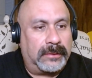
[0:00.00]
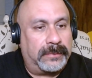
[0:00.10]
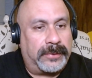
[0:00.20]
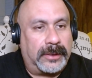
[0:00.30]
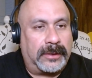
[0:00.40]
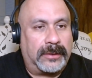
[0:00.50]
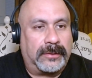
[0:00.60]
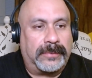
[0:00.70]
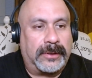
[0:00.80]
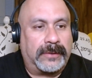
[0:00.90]
Played a
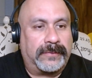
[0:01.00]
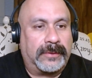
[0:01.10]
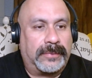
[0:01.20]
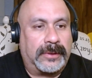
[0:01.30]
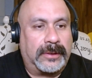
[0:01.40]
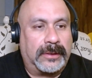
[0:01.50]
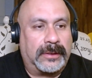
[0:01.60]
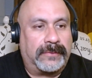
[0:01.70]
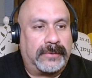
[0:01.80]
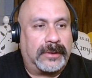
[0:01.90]
little bit of it, but
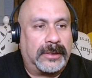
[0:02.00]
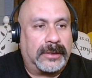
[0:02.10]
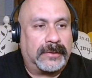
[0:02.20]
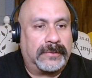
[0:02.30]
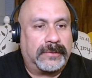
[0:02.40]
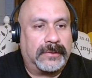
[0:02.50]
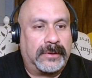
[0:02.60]
nevertheless,